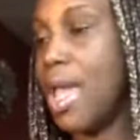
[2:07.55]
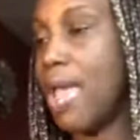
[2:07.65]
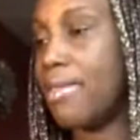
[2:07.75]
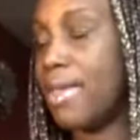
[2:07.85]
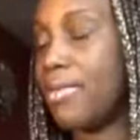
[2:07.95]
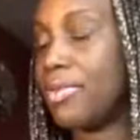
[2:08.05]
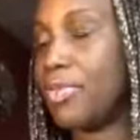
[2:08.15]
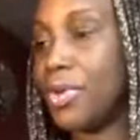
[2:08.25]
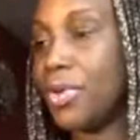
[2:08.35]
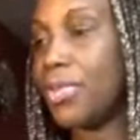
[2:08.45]
And then the
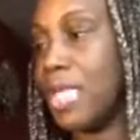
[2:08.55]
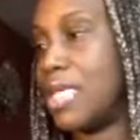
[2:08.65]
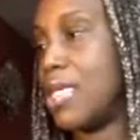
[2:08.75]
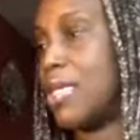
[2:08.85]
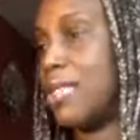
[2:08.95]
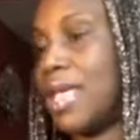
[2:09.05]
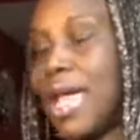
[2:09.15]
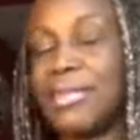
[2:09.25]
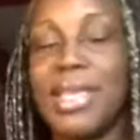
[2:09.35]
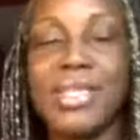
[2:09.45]
third thing is
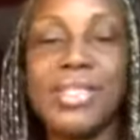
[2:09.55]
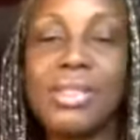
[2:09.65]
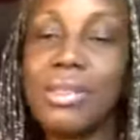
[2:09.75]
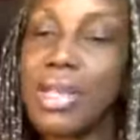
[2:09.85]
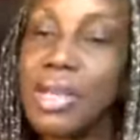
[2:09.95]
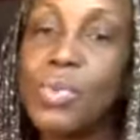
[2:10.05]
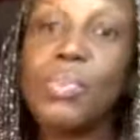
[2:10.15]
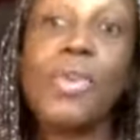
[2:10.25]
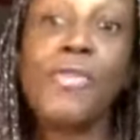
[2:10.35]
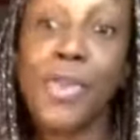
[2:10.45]
that they it
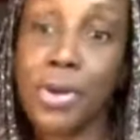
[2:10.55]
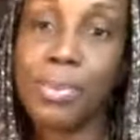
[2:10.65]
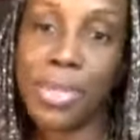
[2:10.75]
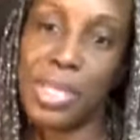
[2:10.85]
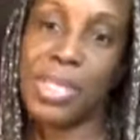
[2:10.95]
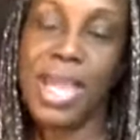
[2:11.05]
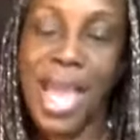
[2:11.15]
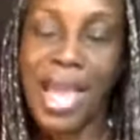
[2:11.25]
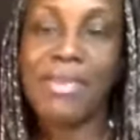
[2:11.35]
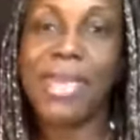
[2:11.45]
would preferably
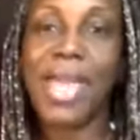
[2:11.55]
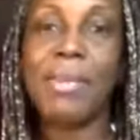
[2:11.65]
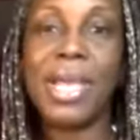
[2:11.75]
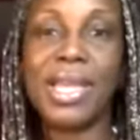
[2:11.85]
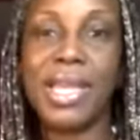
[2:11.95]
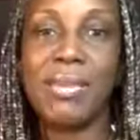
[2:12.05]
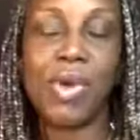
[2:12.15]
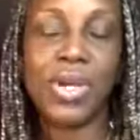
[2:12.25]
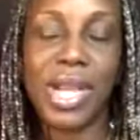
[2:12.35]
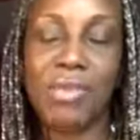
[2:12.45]
have
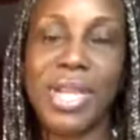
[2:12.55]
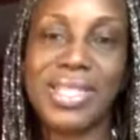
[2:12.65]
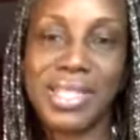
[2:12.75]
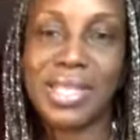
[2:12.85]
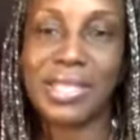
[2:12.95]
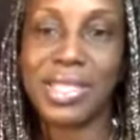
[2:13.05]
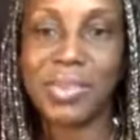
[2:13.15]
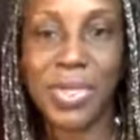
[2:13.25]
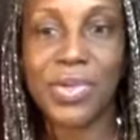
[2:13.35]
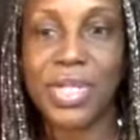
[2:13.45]
MLM or direct sales
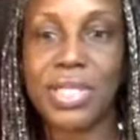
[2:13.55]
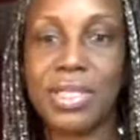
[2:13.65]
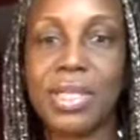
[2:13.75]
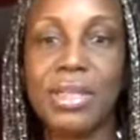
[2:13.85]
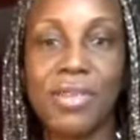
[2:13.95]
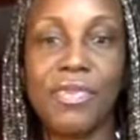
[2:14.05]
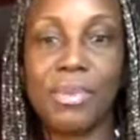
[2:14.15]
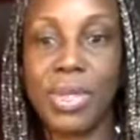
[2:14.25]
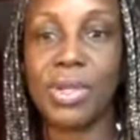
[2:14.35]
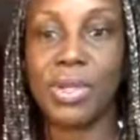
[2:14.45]
experience. They're
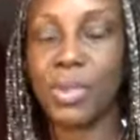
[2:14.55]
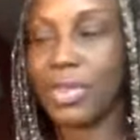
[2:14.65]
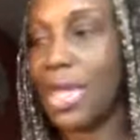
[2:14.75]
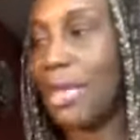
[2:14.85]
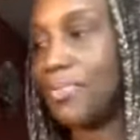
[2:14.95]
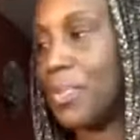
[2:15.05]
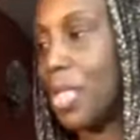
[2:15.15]
familiar with that.